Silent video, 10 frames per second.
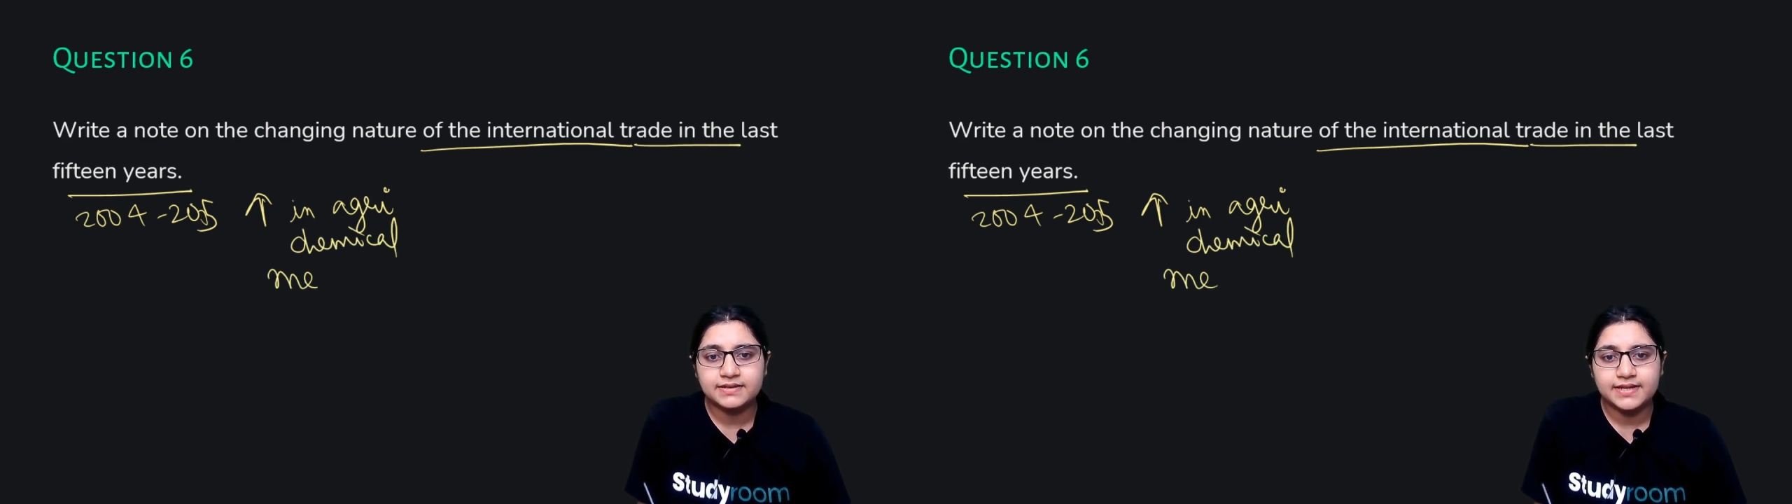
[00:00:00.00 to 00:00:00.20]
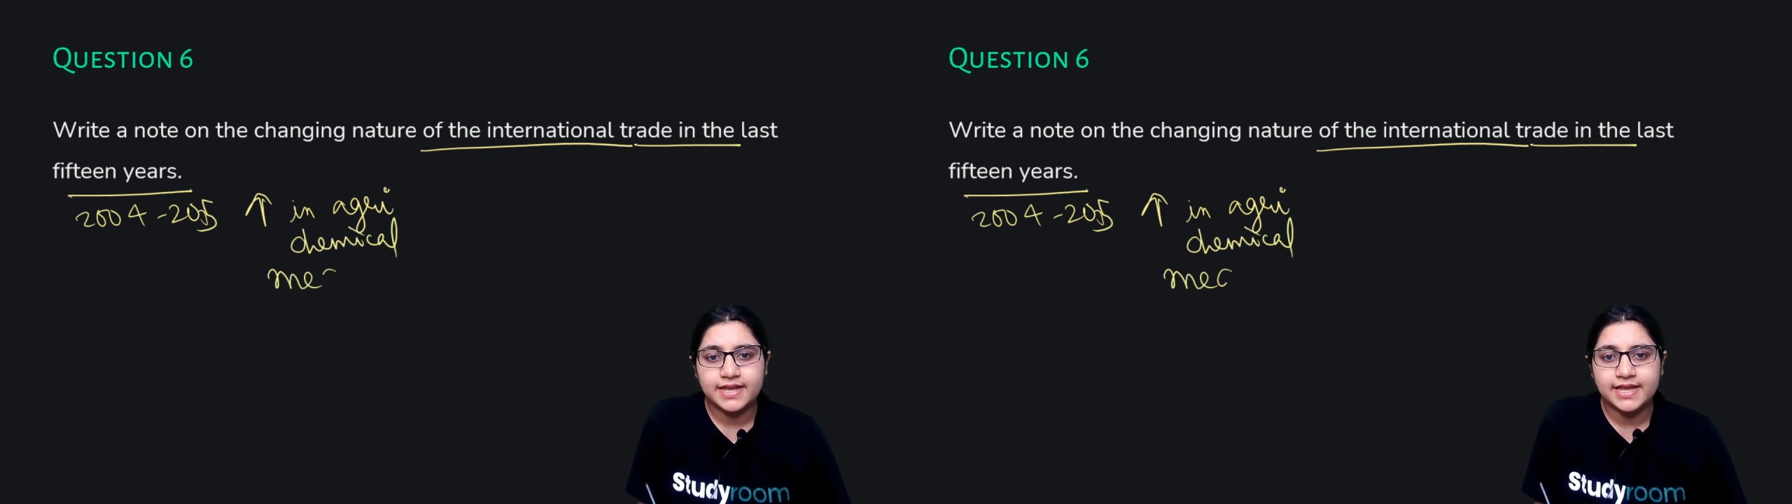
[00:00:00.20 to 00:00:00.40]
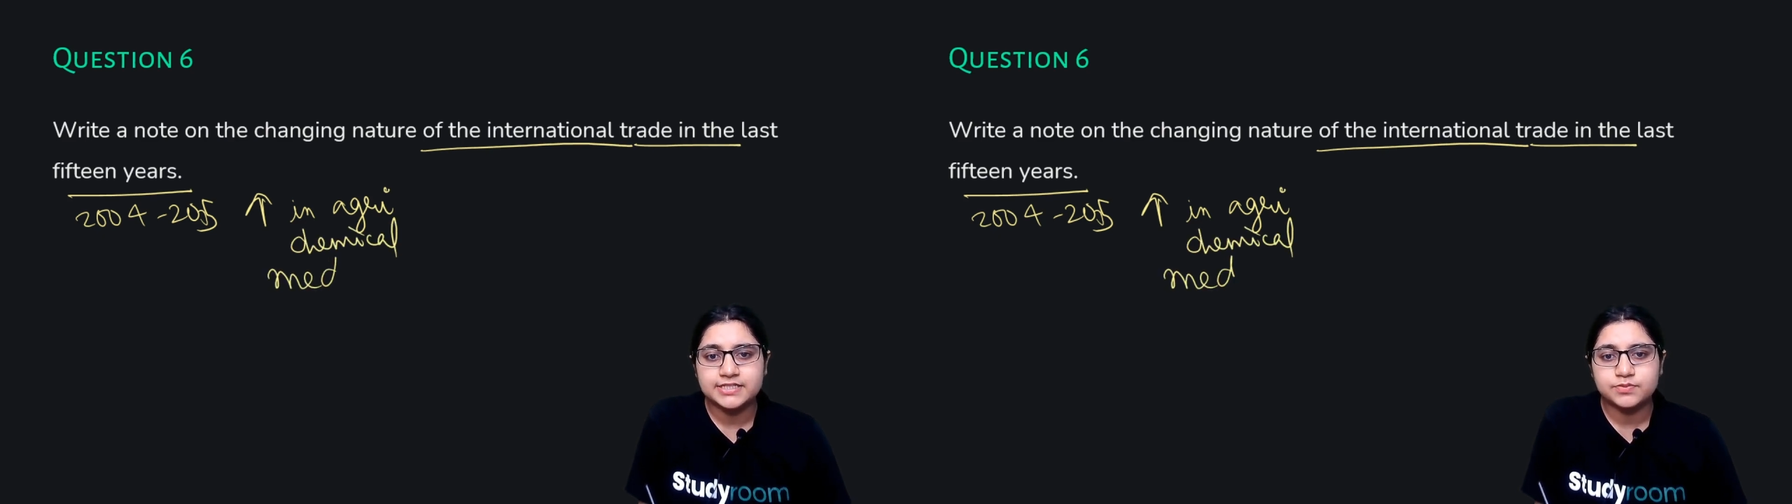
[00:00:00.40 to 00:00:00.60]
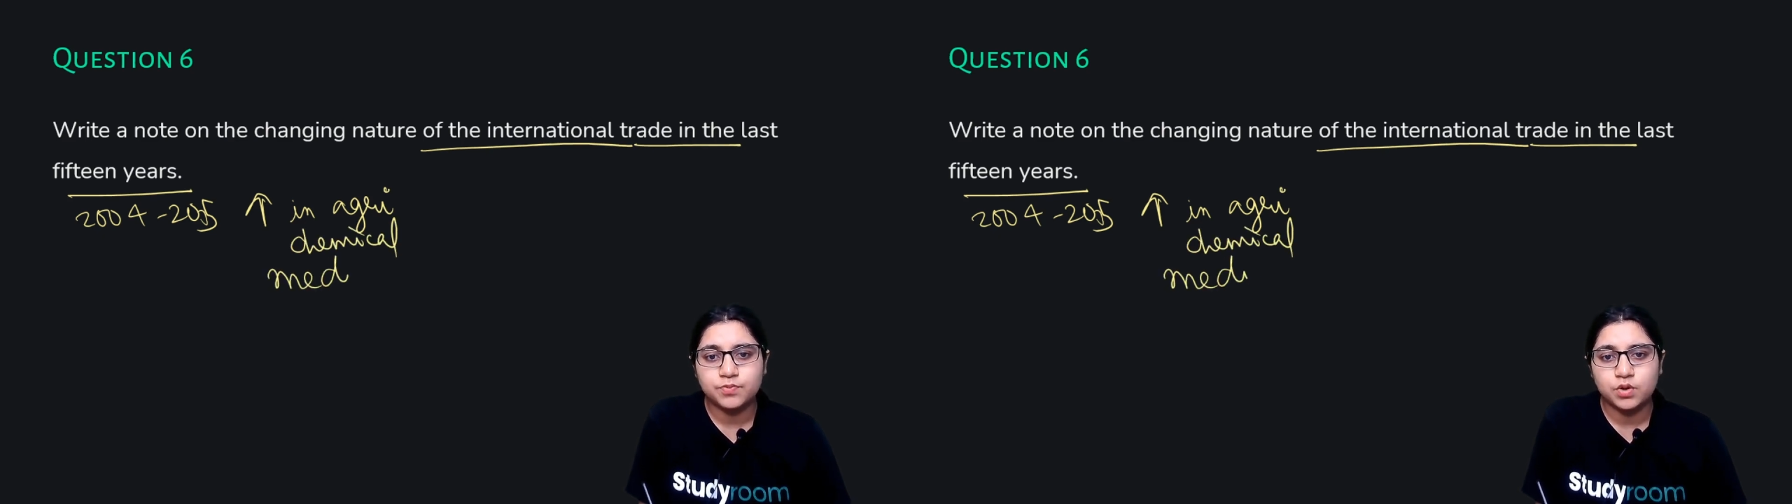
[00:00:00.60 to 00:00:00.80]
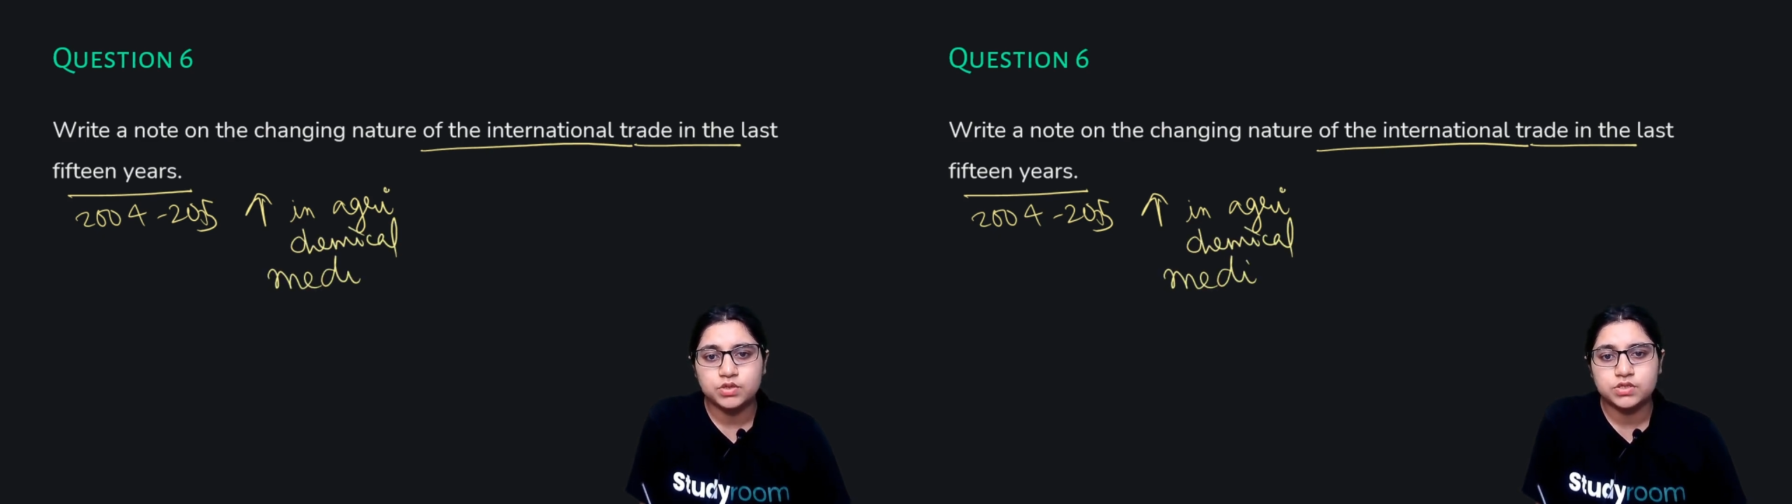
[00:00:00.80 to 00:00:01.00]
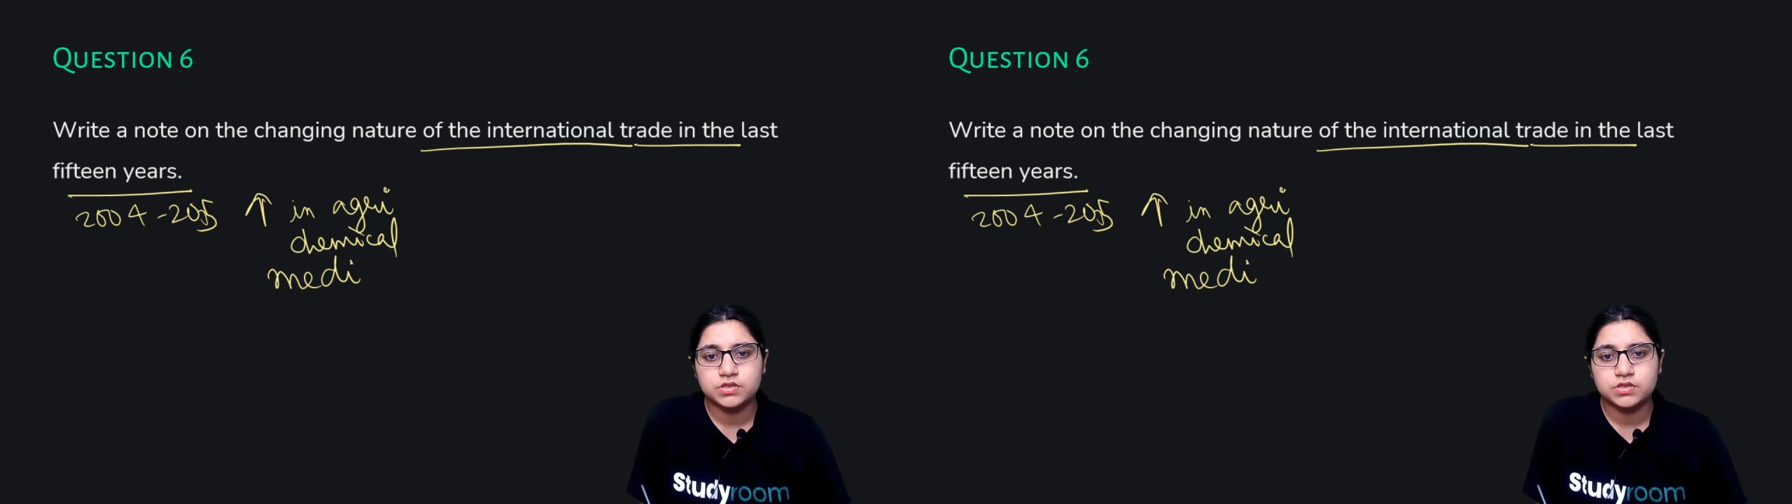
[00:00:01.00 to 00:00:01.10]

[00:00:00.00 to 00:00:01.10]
export.